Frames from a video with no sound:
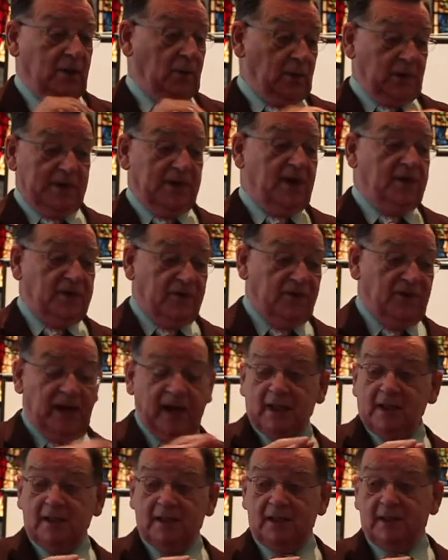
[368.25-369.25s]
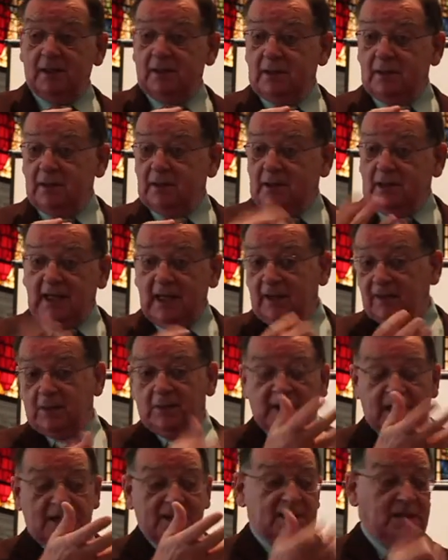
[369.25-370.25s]
with other facts that together
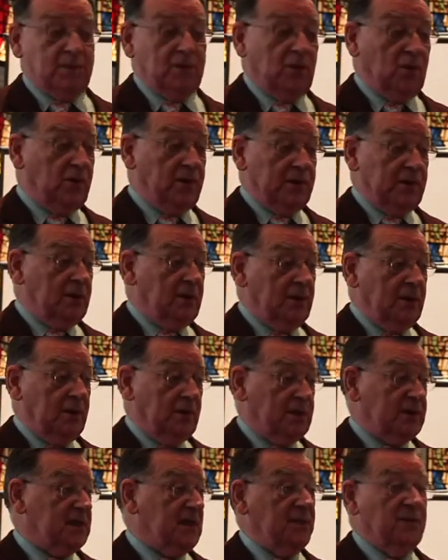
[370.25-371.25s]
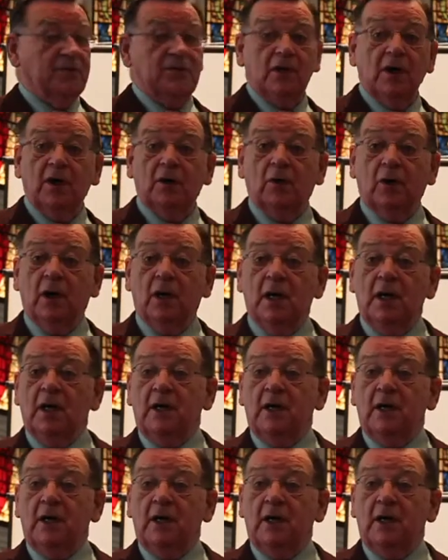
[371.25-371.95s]
makes it more than the sum of the whole.